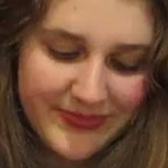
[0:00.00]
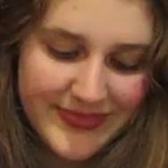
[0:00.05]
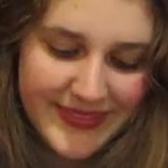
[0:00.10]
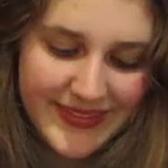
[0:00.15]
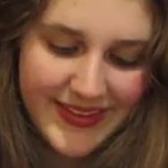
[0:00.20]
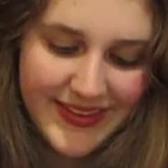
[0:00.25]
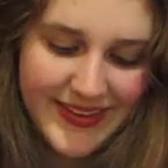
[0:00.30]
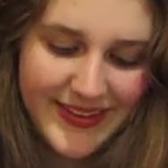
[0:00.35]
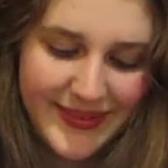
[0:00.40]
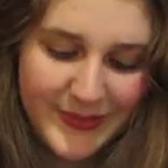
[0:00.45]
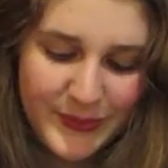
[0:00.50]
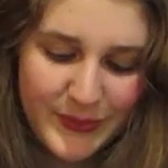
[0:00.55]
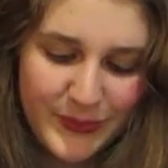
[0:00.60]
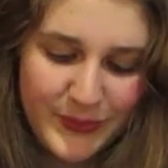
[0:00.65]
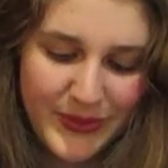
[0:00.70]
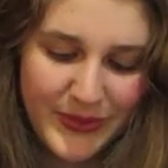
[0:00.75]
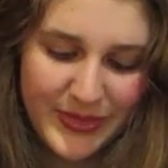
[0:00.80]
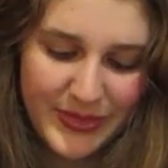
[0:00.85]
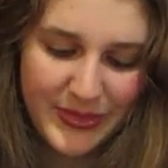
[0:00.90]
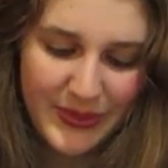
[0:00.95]

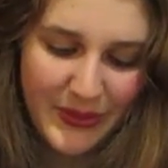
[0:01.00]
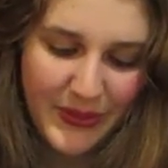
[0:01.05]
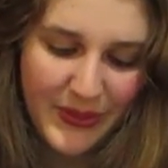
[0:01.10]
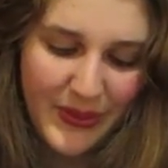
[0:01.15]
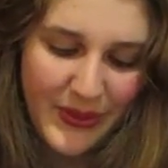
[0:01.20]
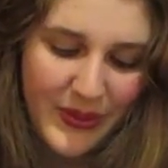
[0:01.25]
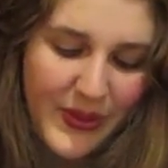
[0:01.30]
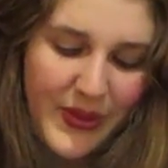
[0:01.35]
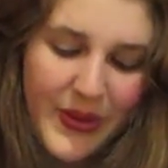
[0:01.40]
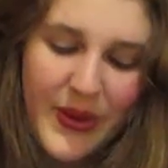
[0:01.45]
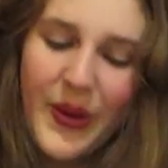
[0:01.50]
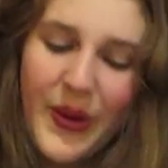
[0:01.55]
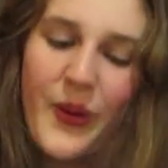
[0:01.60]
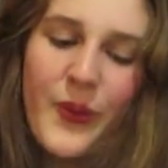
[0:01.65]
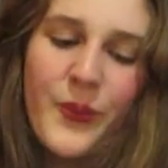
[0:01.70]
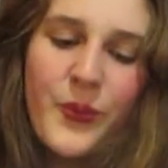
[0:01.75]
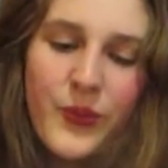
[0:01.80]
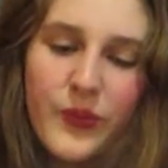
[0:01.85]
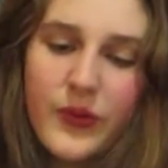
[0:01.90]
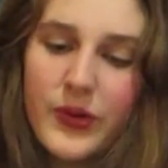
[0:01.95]
with a
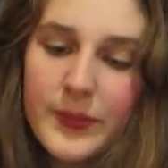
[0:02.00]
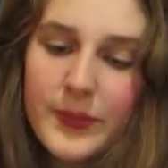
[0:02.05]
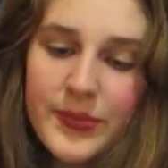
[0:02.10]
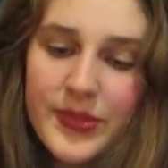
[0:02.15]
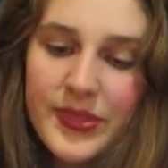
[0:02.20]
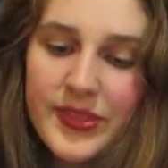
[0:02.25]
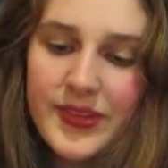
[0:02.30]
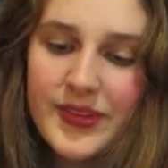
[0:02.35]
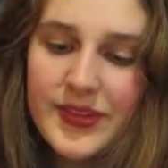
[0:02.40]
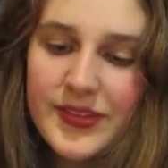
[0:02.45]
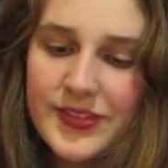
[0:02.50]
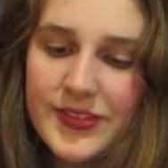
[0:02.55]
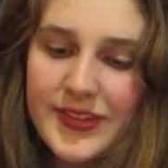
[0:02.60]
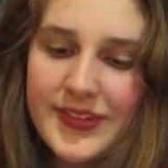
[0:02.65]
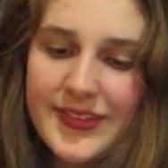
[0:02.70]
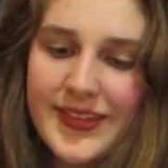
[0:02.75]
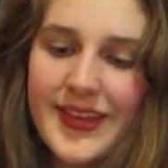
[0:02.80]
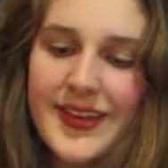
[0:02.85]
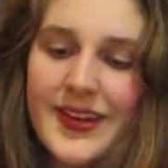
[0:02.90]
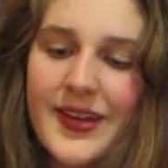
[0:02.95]
warmth, he
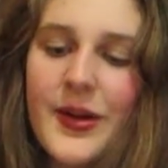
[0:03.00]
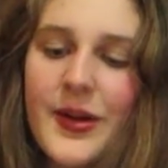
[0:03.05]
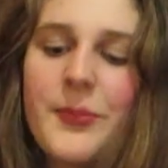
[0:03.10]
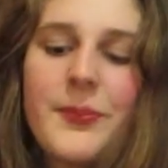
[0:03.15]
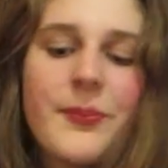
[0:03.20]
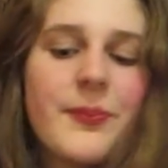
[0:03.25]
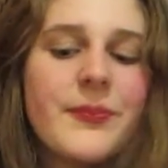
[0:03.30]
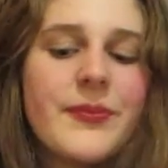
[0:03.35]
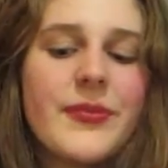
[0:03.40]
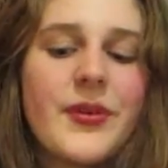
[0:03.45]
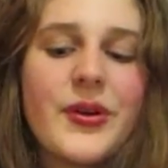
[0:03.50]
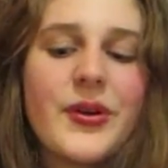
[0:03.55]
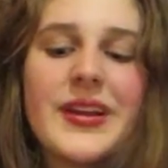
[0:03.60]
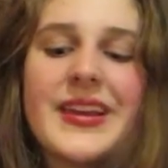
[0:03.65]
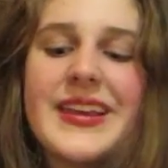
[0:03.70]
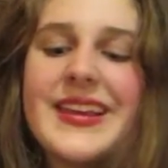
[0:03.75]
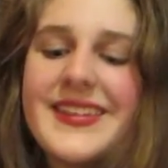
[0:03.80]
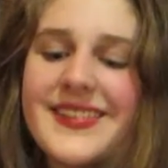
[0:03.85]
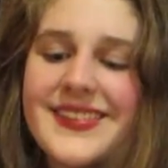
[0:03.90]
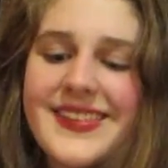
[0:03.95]

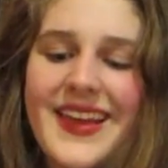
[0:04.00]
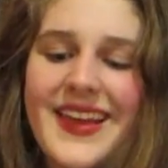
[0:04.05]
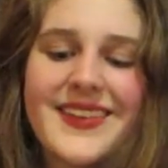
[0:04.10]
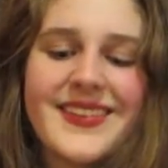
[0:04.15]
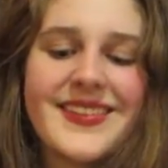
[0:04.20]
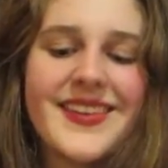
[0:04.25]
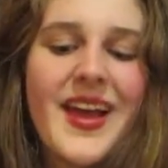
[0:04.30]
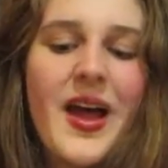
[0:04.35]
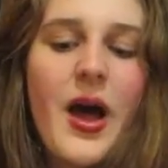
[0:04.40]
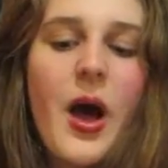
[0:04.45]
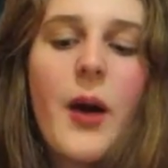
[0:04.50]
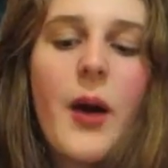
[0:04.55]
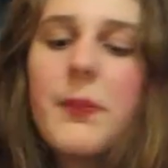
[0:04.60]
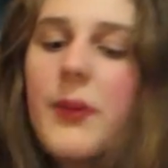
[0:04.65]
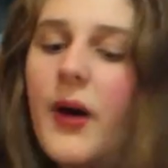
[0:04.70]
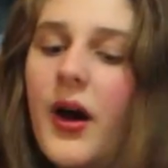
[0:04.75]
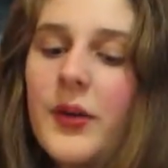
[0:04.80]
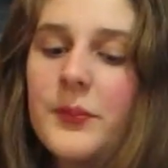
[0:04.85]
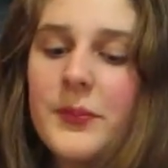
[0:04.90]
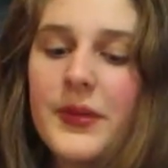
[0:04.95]
says,
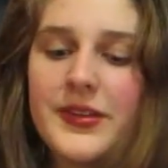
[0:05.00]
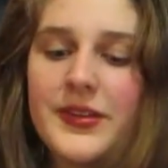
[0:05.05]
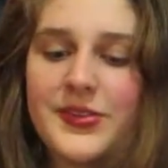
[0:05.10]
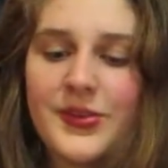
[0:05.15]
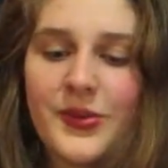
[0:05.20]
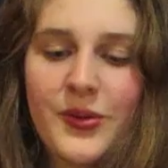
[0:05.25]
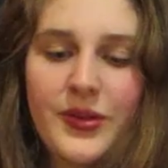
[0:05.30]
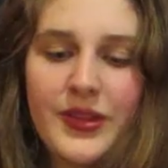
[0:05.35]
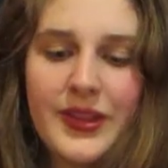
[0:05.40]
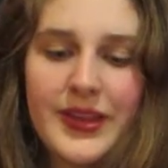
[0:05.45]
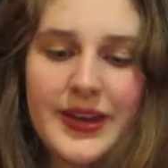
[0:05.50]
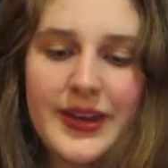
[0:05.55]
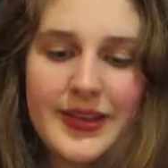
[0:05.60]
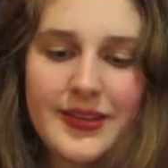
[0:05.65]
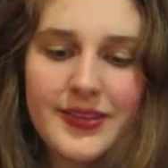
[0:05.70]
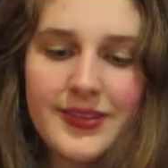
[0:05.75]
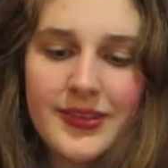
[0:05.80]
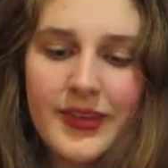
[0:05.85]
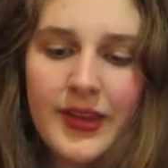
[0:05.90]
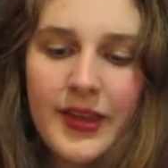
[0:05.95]
"Upon my soul it
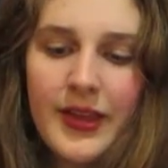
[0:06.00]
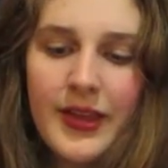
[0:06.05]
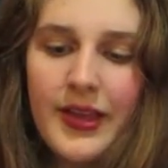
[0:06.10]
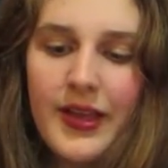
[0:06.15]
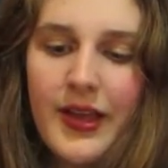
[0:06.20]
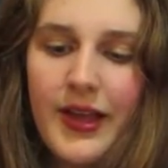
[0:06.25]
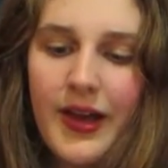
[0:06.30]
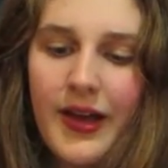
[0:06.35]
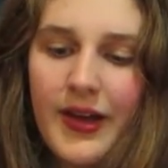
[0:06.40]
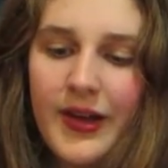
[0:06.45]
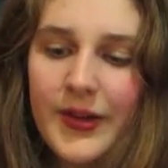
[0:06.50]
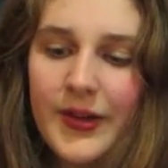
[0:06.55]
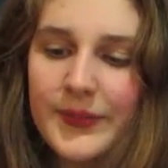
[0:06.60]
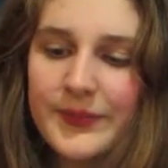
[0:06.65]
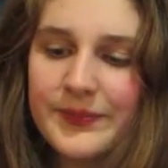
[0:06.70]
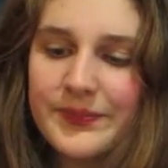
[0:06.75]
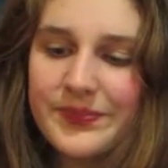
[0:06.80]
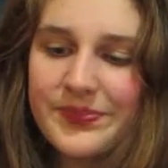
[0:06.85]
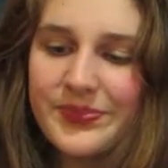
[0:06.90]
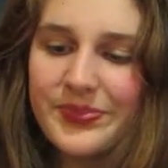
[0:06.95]
is."
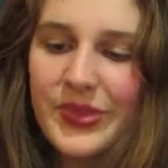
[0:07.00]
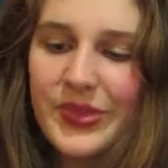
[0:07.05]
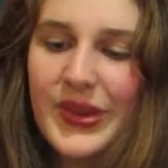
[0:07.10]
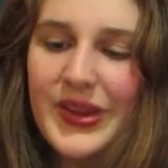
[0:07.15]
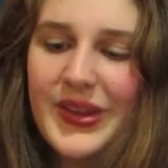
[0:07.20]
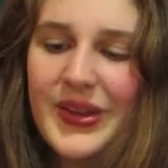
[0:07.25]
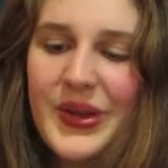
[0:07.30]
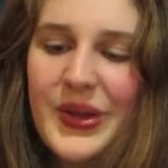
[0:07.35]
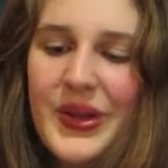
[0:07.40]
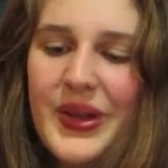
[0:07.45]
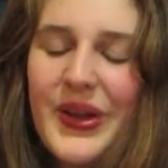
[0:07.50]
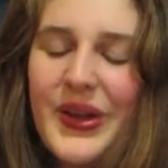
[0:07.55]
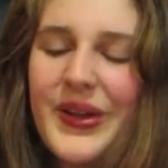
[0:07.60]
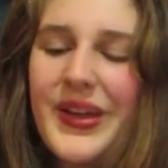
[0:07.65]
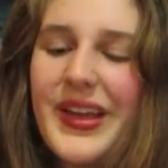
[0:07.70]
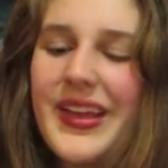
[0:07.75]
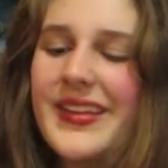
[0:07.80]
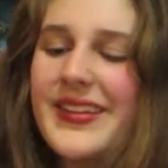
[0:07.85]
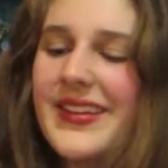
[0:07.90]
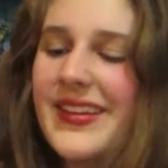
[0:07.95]
And
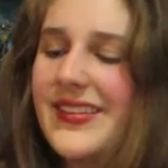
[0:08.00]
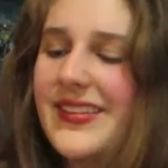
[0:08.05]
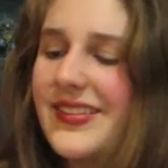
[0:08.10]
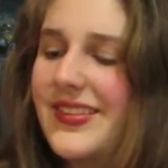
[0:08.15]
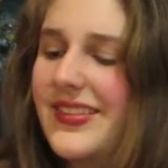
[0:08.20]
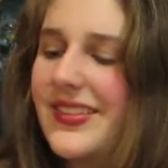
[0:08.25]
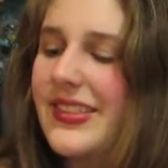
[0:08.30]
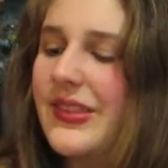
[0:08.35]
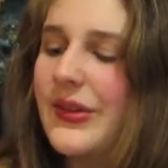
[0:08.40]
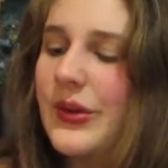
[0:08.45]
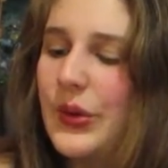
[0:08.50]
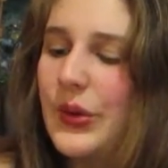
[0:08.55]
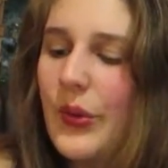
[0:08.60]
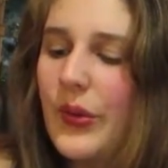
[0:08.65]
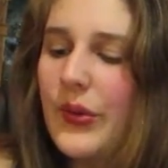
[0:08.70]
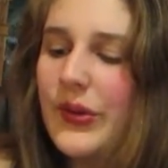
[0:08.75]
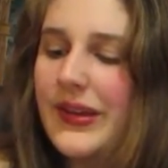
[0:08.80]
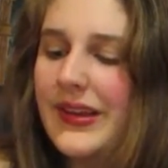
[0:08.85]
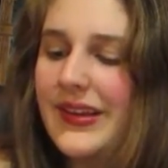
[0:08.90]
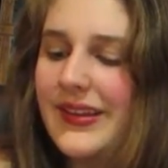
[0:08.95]
the
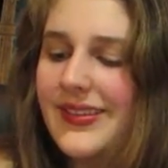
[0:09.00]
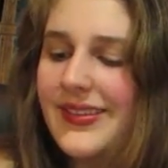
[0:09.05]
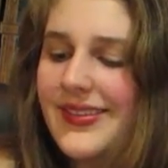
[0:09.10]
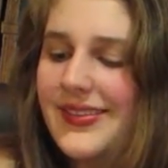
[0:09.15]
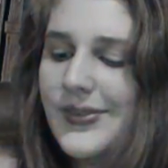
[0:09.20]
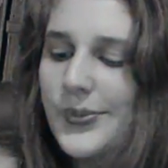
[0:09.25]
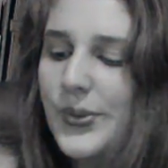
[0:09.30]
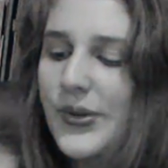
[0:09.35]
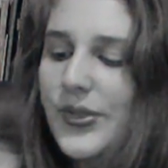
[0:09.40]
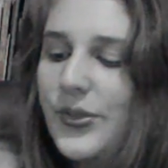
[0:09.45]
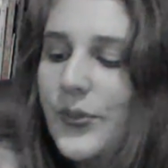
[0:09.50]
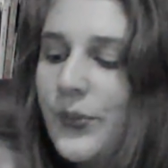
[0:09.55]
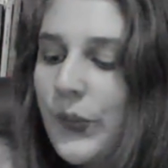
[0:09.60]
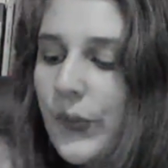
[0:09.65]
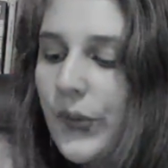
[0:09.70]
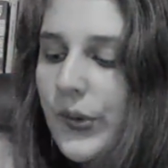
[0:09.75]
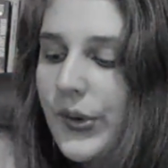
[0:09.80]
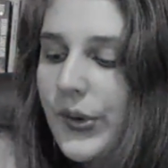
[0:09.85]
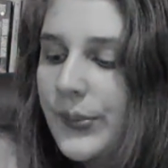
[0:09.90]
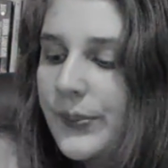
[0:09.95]
quote is, "With a
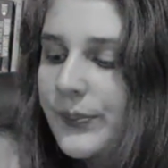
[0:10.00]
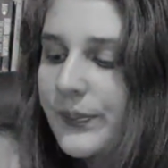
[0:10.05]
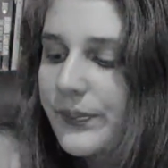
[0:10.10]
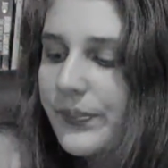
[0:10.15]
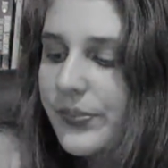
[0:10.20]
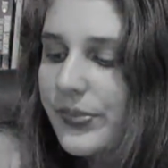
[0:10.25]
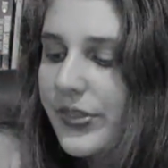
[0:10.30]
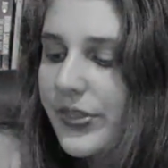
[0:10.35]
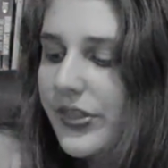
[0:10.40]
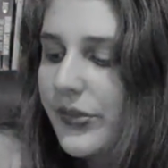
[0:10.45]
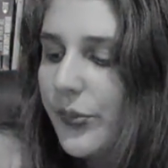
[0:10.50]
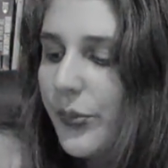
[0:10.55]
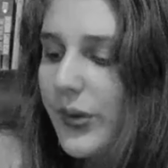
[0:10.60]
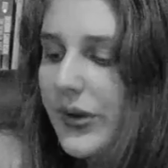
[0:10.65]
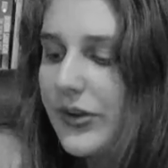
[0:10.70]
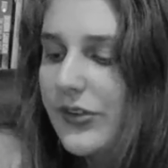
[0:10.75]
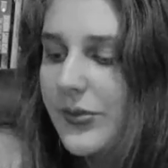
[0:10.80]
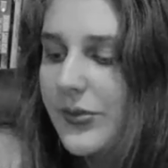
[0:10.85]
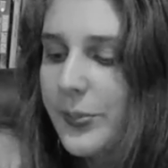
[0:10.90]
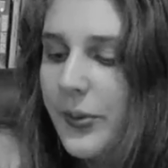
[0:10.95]
warmth
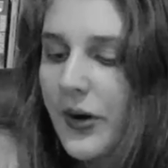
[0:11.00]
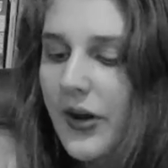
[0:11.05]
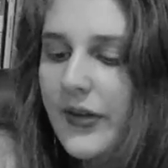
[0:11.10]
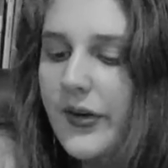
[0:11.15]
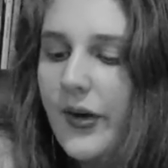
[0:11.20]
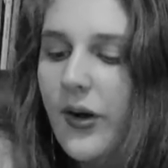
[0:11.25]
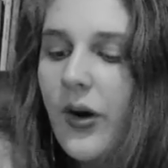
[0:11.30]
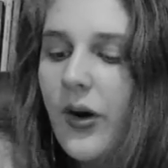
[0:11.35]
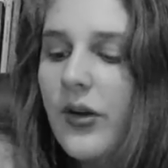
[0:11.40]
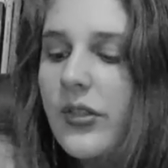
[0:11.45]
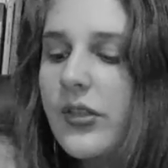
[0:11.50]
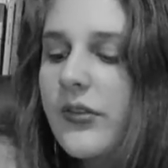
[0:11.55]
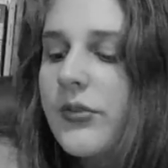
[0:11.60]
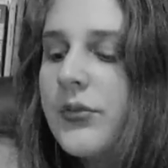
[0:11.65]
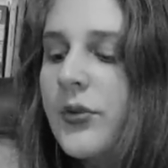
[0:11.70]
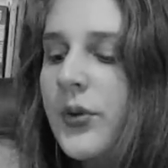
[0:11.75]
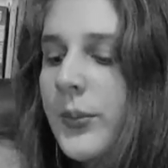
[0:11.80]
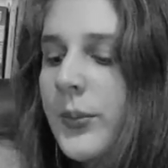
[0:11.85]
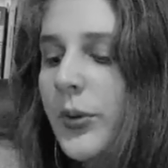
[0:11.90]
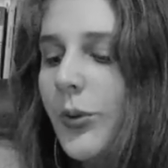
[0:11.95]
which brought all the
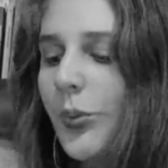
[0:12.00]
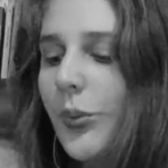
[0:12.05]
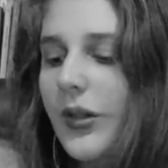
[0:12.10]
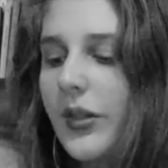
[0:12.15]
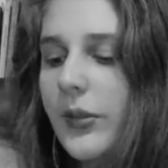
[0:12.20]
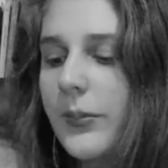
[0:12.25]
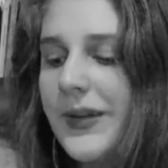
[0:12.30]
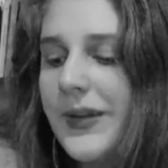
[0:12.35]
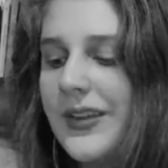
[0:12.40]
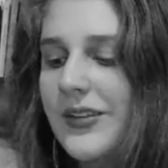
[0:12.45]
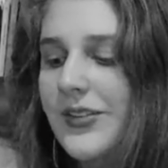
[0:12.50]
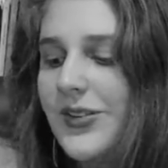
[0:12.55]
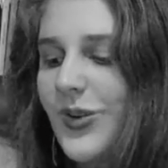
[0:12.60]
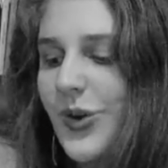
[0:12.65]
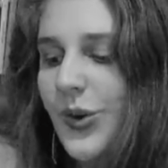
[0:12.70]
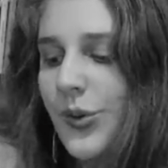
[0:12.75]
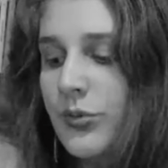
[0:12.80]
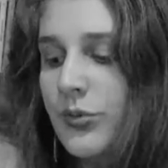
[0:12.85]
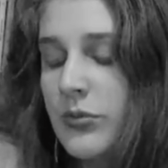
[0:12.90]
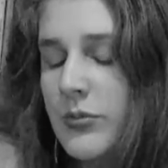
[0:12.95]
former Willoughby to
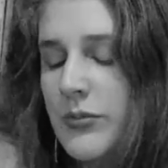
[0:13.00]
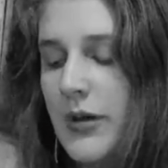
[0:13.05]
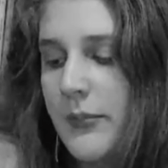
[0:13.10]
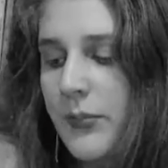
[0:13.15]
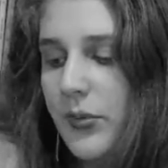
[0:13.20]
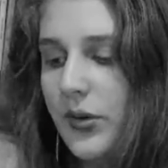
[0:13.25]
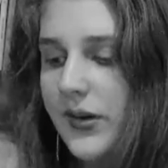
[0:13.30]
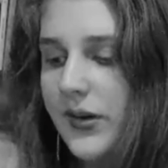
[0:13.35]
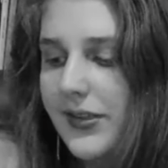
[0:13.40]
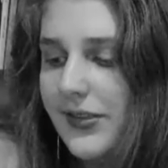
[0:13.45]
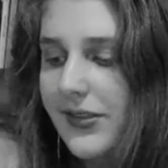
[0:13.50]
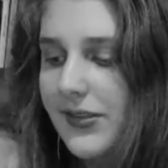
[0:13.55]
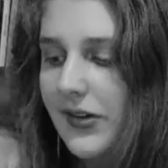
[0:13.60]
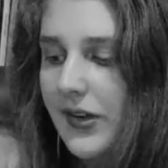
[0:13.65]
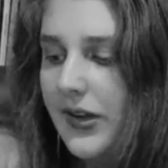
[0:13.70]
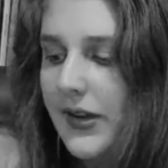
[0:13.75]
her remembrance.